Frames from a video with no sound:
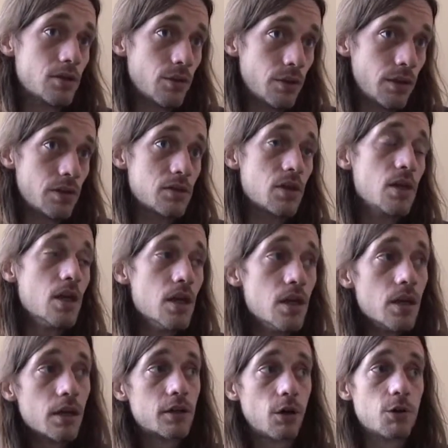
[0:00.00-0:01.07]
So I think it's
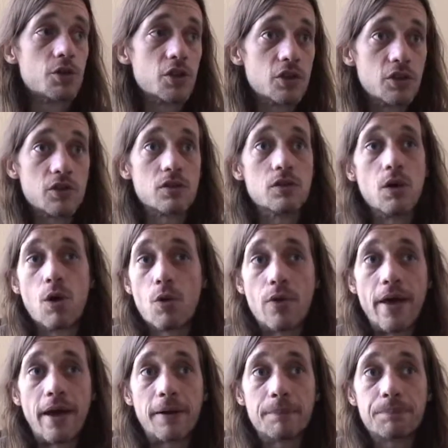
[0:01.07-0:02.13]
encouraging just to know
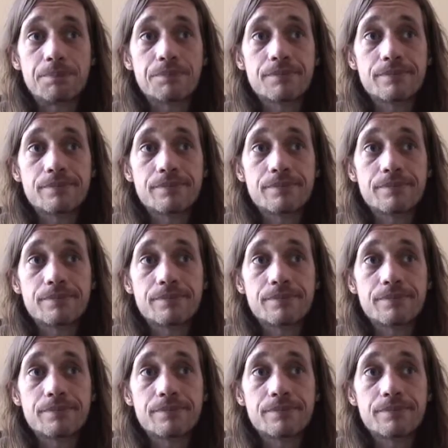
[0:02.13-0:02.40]
that,